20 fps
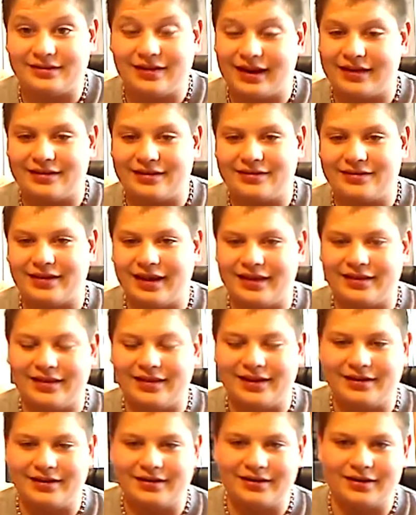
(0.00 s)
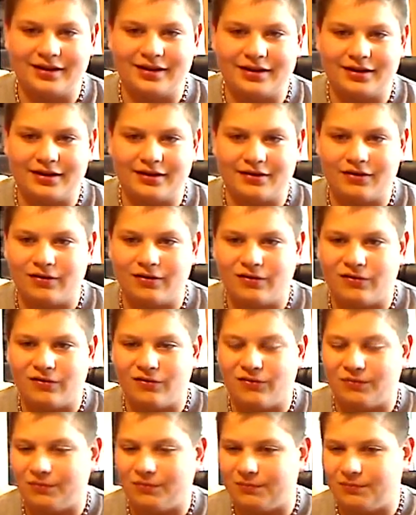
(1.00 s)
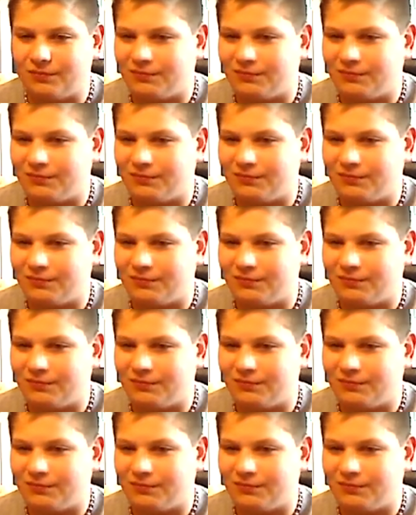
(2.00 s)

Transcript: can't stand that, whole,